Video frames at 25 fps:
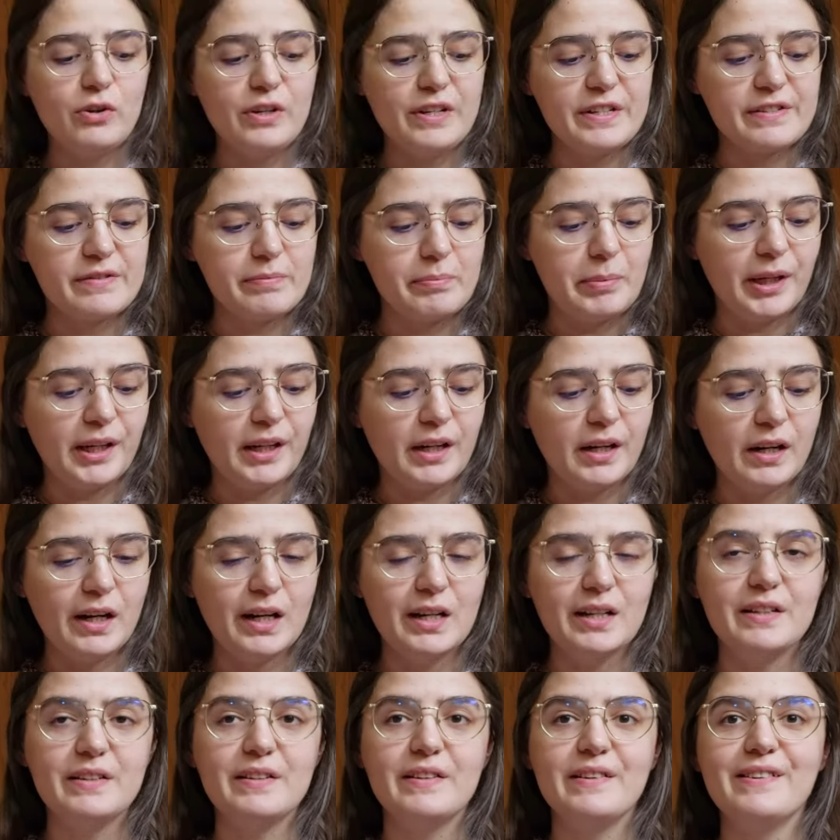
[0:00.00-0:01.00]
is
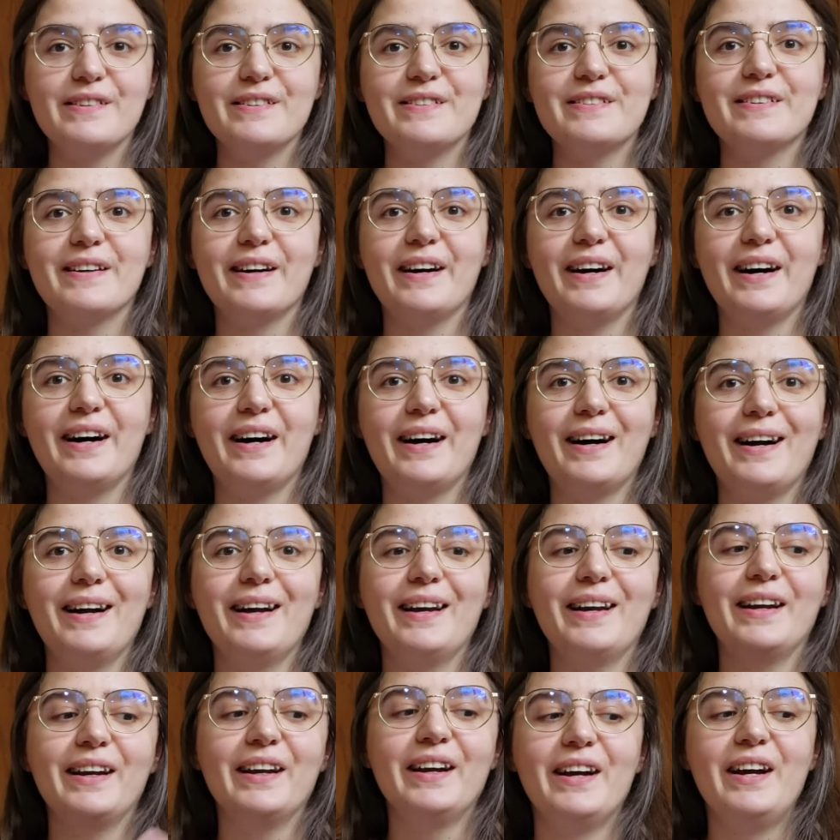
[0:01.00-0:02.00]
because
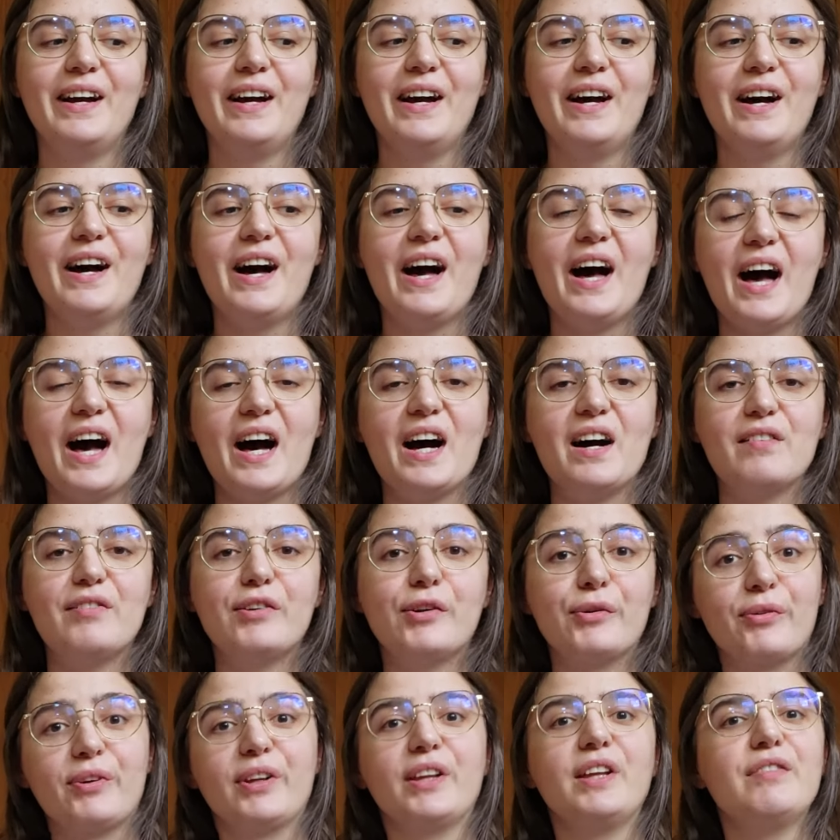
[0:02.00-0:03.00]
I have
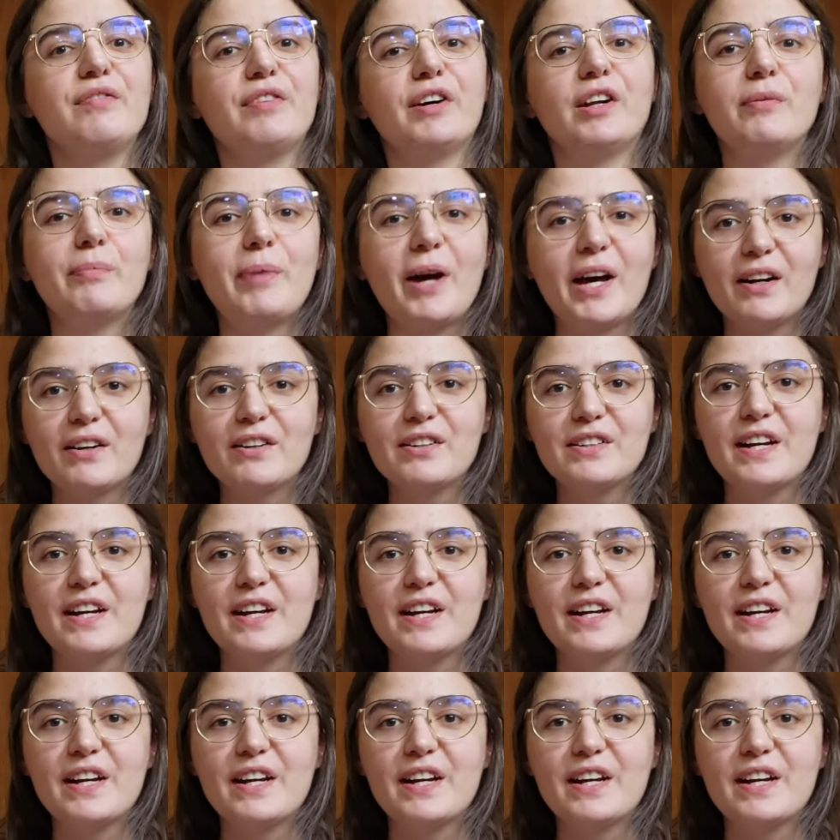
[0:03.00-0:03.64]
a really fun pattern